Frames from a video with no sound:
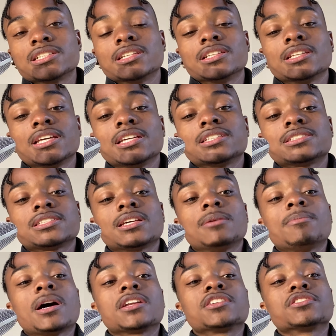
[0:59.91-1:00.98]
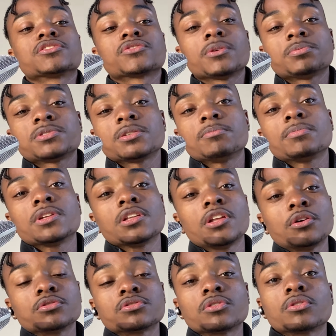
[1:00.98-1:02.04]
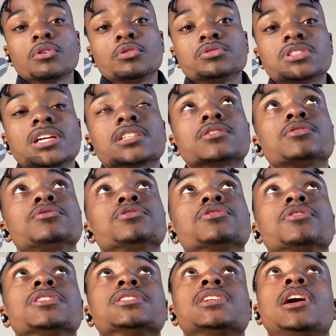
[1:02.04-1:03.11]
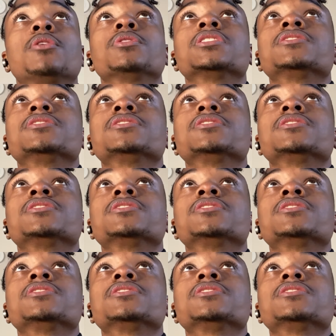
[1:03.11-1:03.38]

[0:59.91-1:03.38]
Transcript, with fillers: the links in my description below. So go check those joints out.